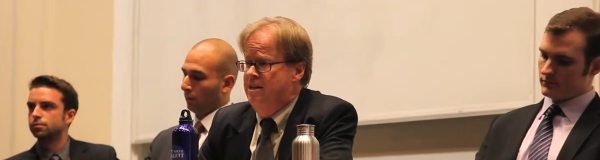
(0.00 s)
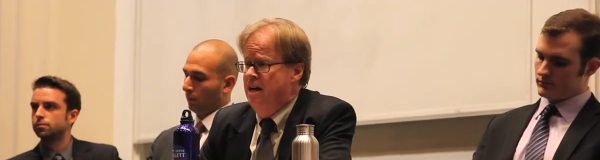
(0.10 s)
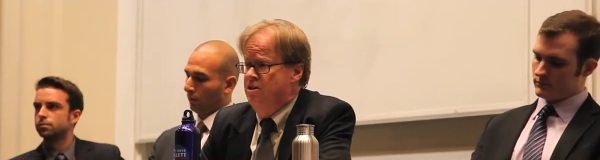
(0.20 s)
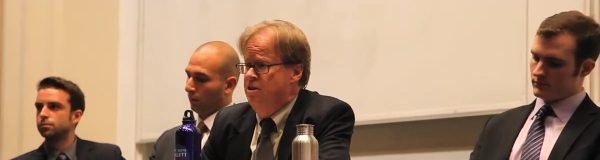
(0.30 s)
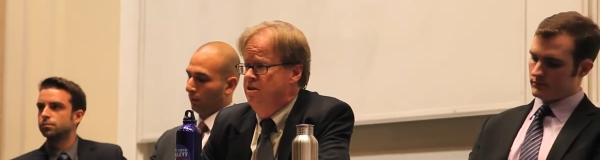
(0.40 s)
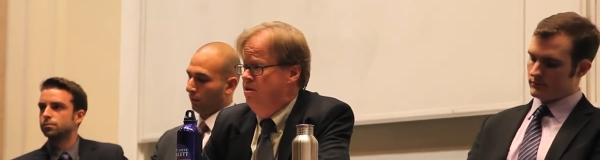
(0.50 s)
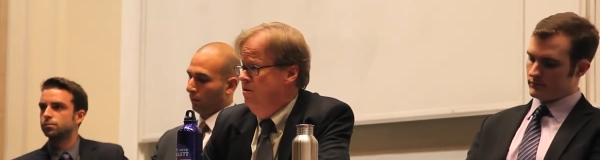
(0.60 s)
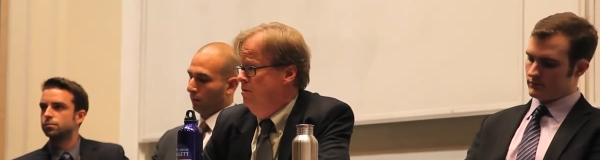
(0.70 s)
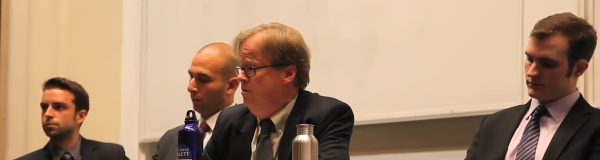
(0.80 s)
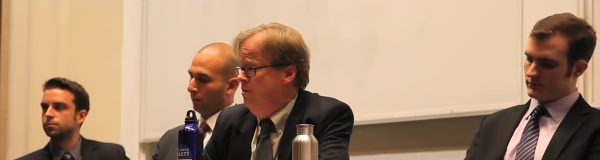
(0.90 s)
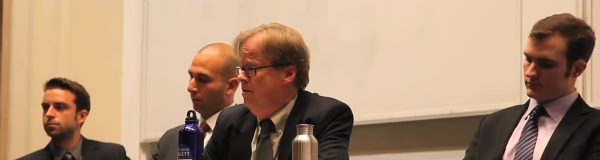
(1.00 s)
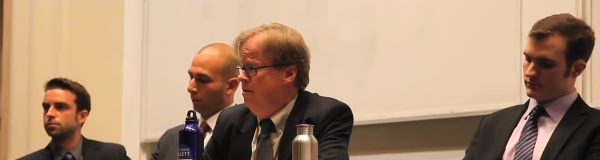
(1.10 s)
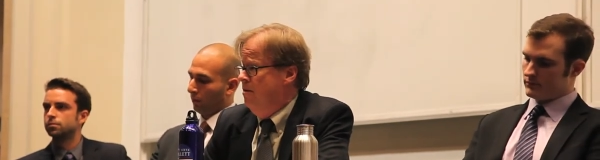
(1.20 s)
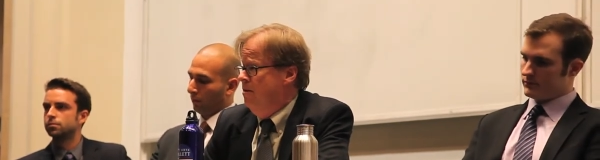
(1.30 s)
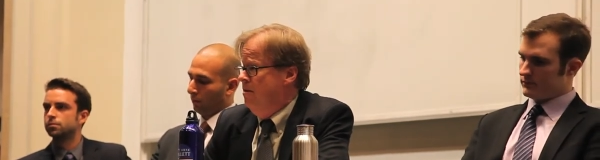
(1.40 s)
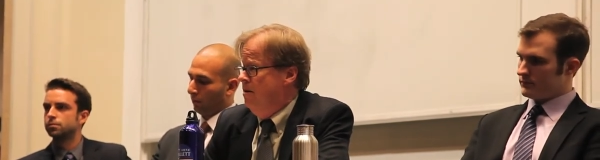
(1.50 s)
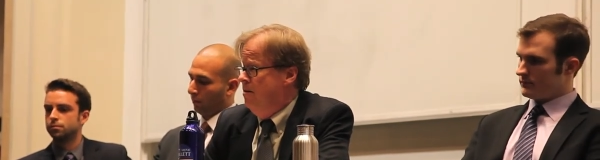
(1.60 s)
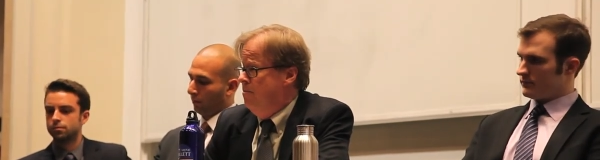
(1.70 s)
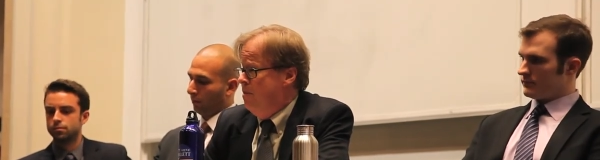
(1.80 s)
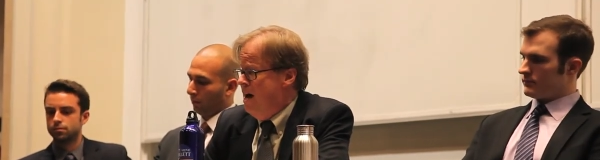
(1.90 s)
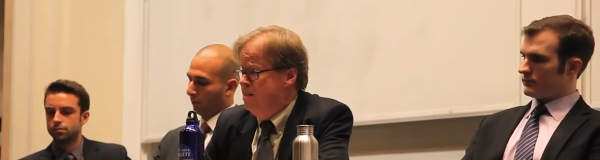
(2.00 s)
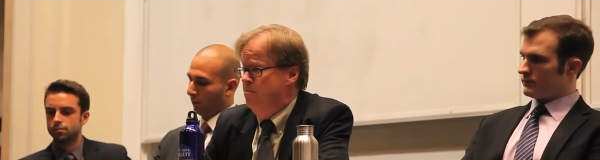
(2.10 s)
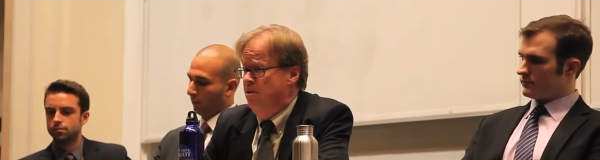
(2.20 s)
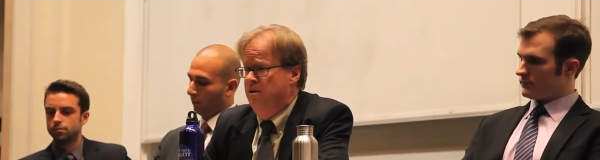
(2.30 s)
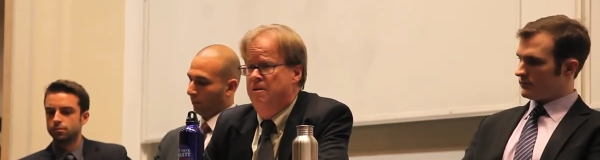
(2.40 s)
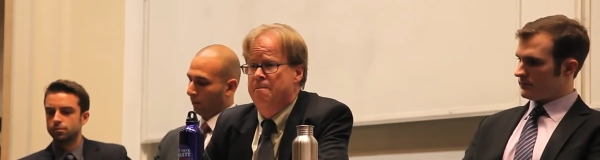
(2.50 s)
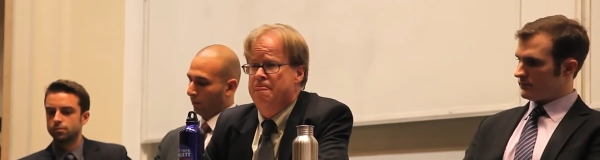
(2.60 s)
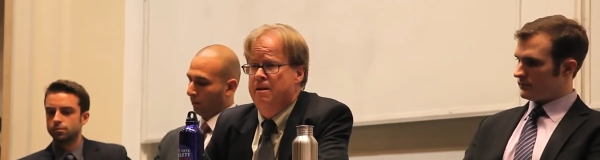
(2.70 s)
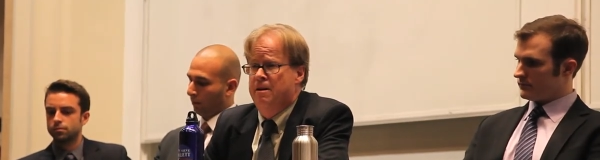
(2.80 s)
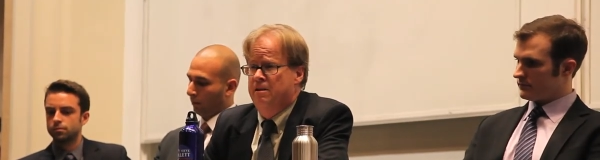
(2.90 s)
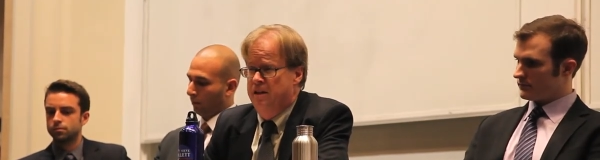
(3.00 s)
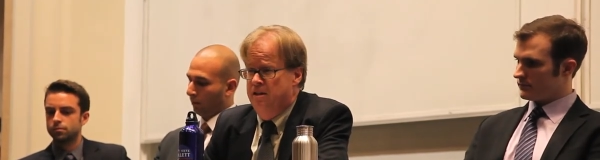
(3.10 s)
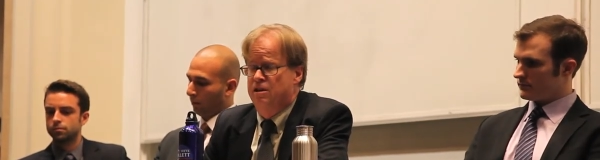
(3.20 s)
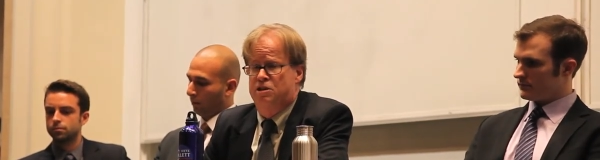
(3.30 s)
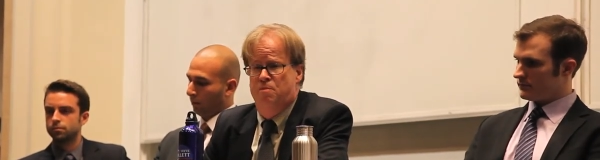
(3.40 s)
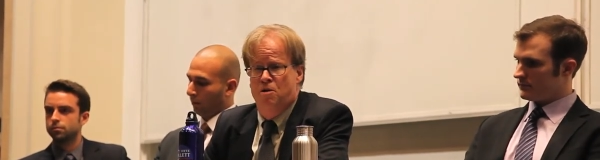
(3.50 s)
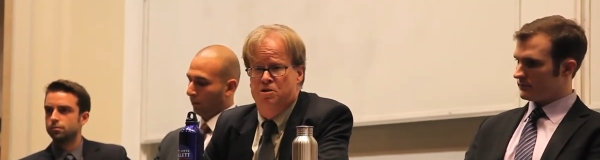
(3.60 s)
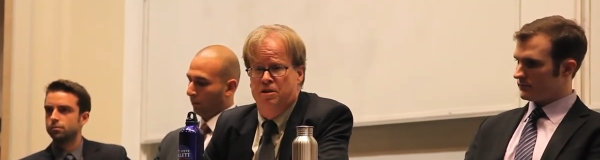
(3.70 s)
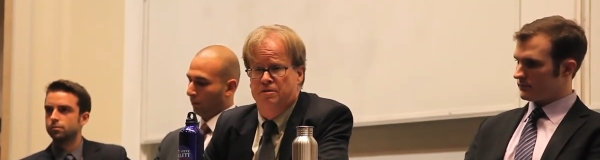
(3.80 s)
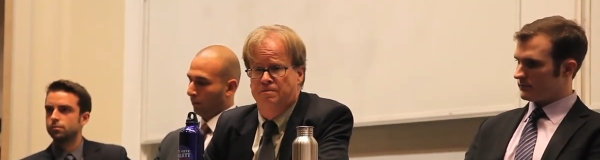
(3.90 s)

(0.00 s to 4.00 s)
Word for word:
Speaker 1: attention to the possible legal exposure.